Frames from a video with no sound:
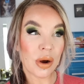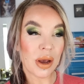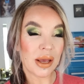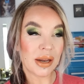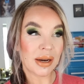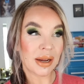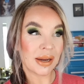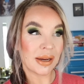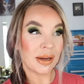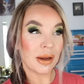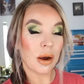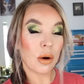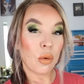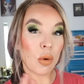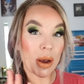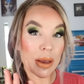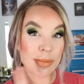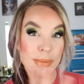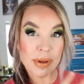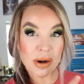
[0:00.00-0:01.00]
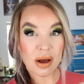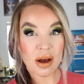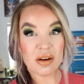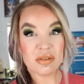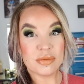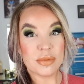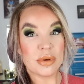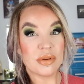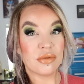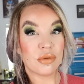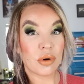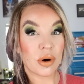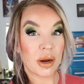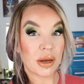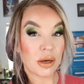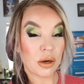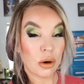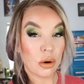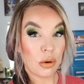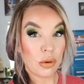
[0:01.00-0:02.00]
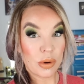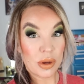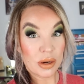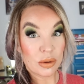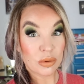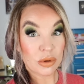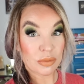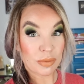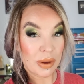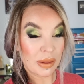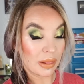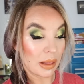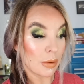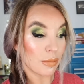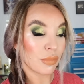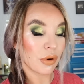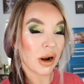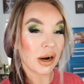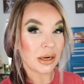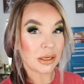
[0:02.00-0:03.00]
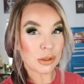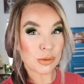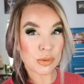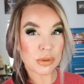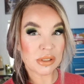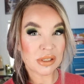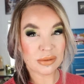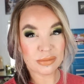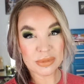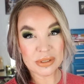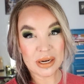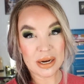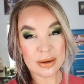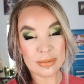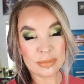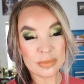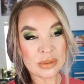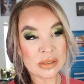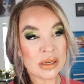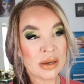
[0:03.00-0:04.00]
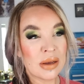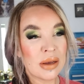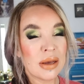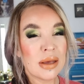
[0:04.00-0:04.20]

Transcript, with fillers: and I wipe it off before I go in with my lip products, but sometimes